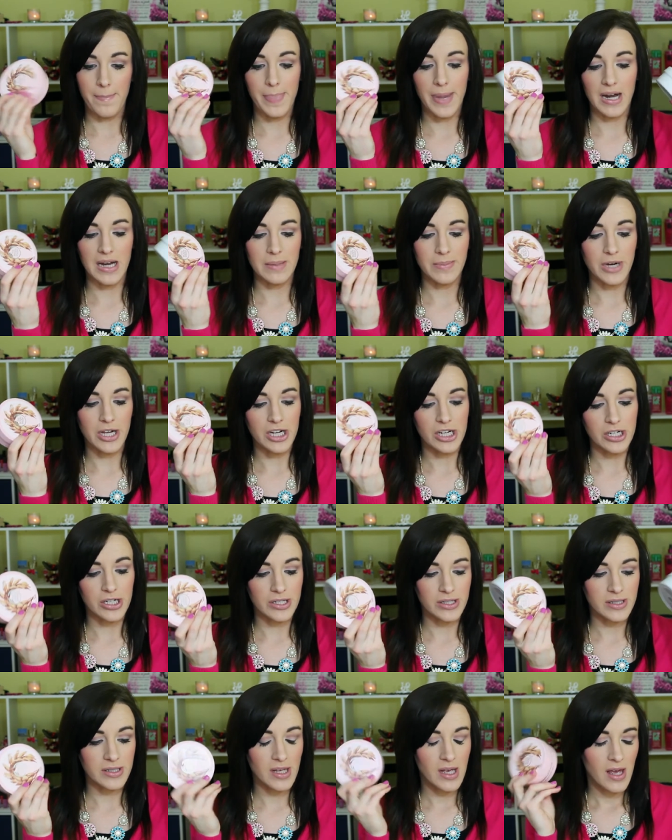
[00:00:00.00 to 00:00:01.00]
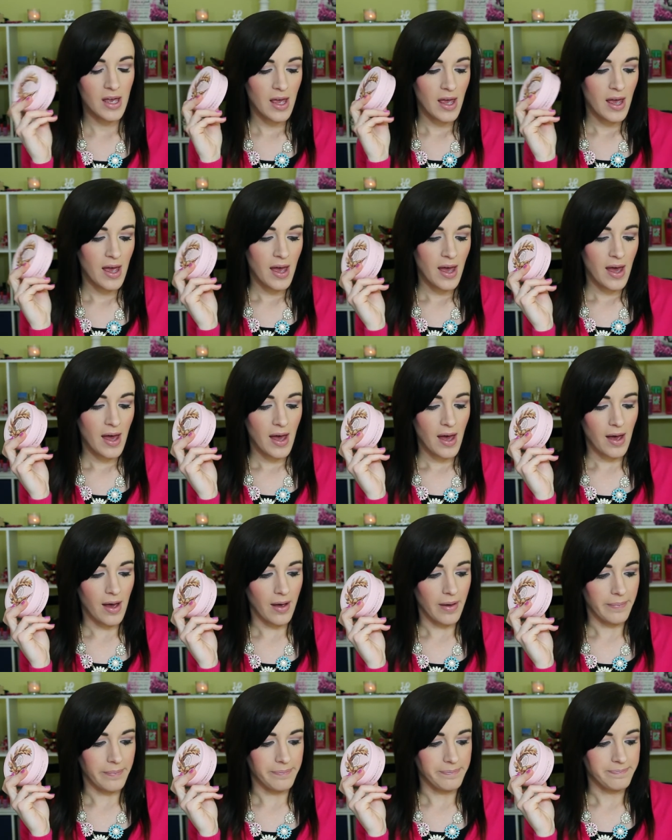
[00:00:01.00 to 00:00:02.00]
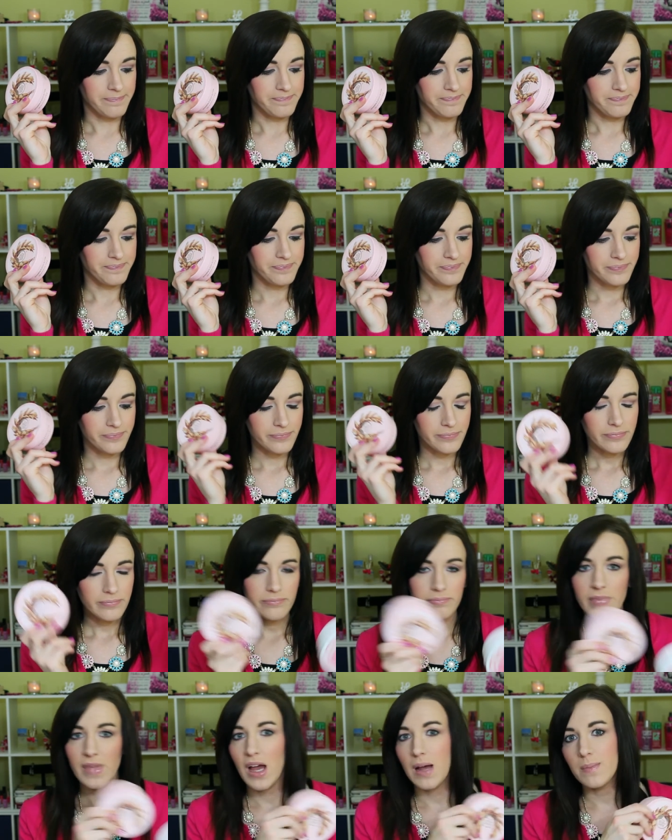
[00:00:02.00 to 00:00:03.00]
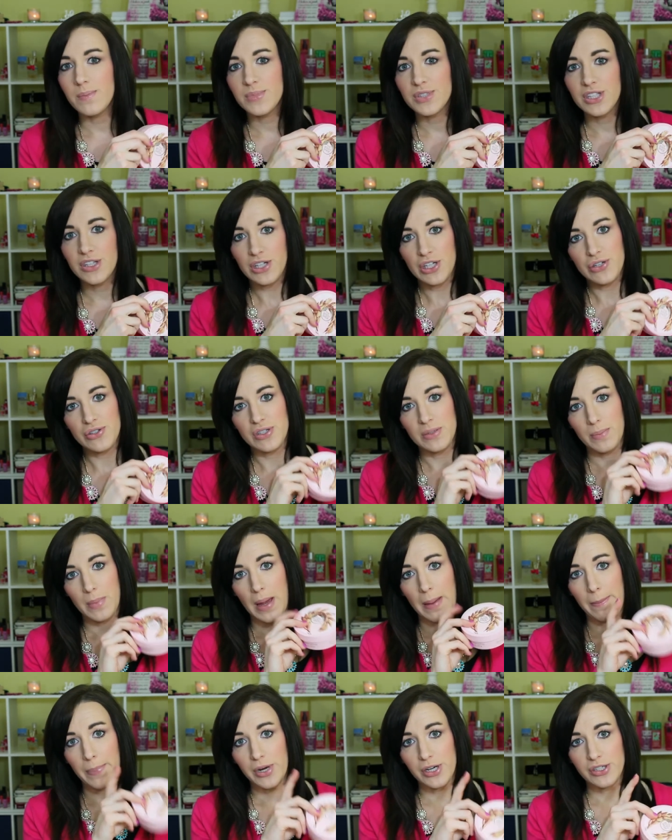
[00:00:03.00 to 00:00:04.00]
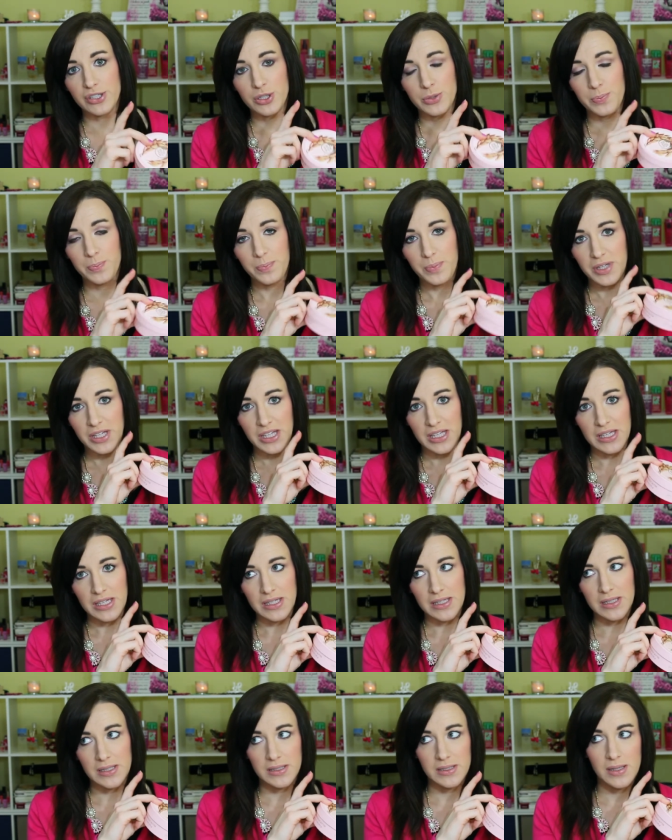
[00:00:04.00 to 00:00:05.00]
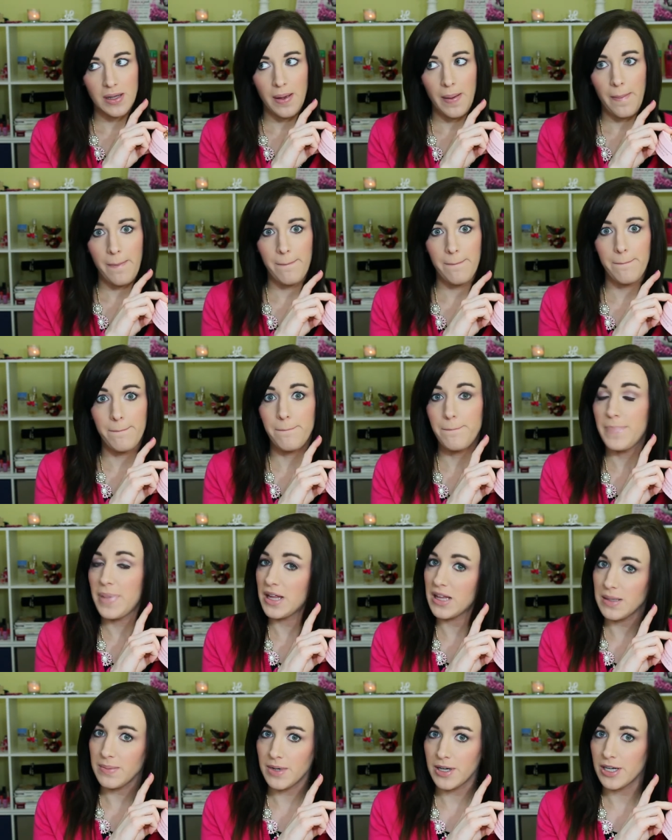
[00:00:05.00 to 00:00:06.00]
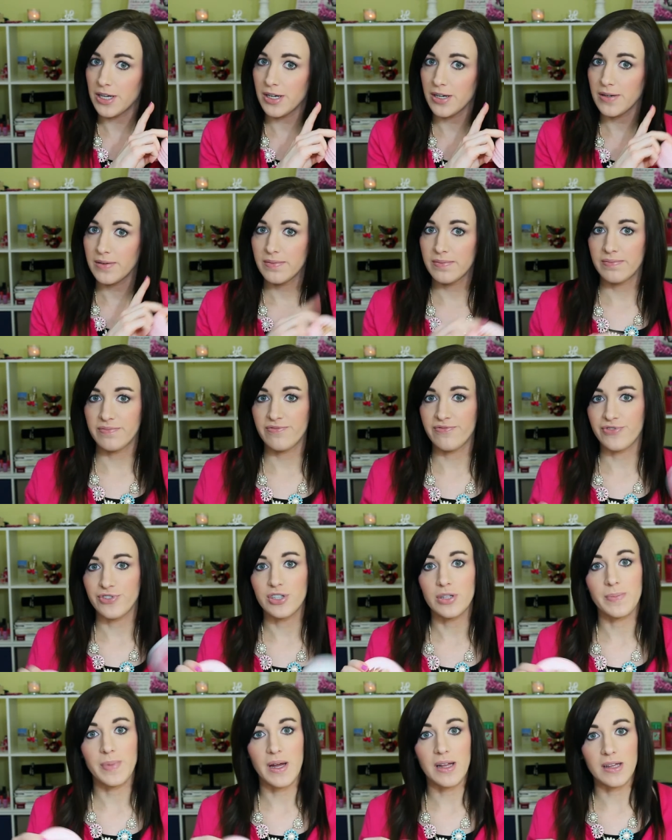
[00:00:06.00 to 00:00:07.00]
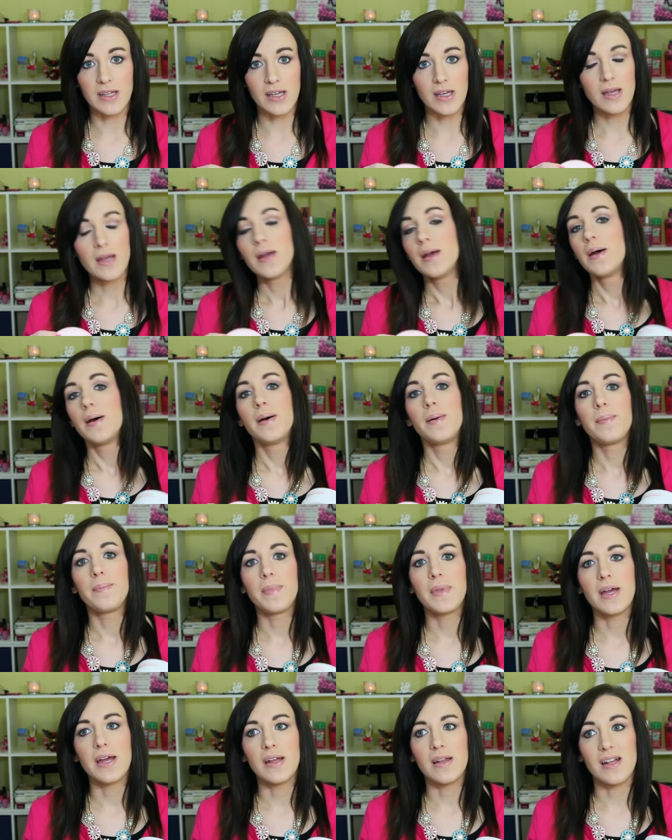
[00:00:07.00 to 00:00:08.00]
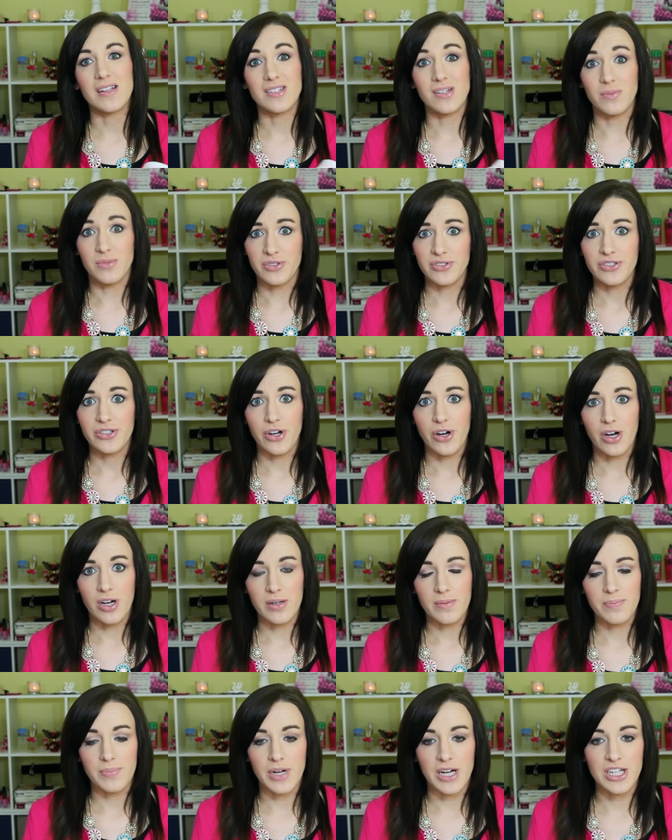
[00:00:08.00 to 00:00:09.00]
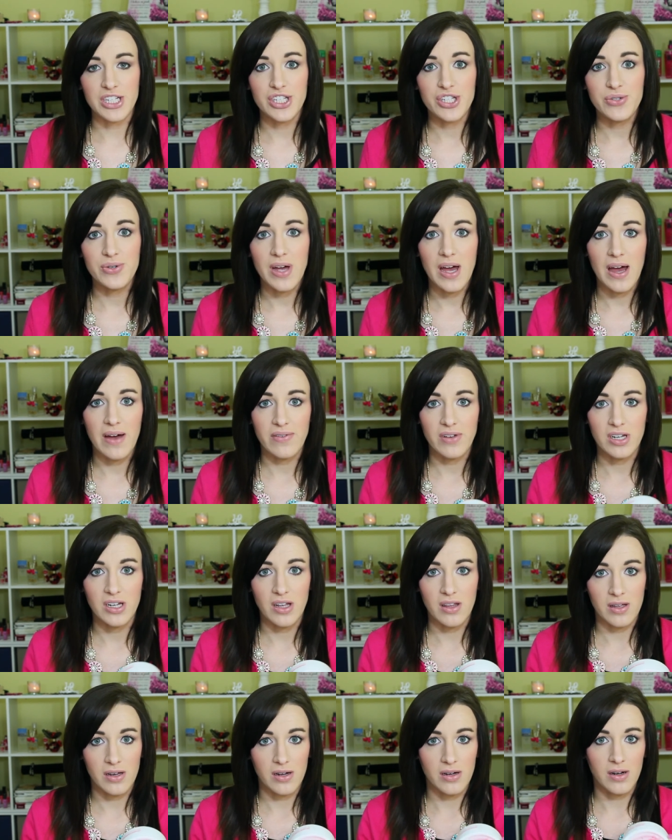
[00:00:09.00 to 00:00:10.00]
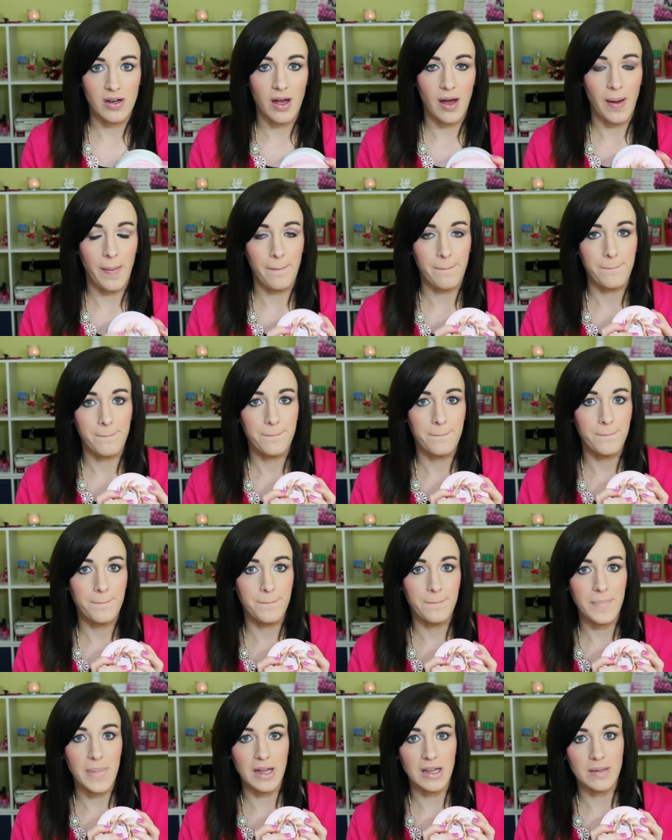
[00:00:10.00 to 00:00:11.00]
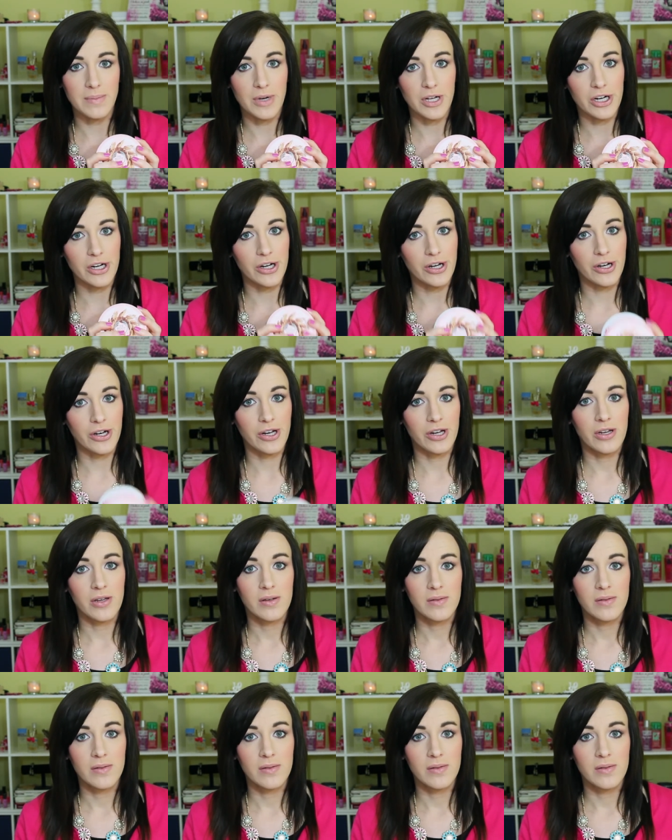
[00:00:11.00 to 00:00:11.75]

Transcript: body butters. um, I'm still using my Burt's Bees belly butter for the belly, and that's almost gone, but I do have another um, belly butter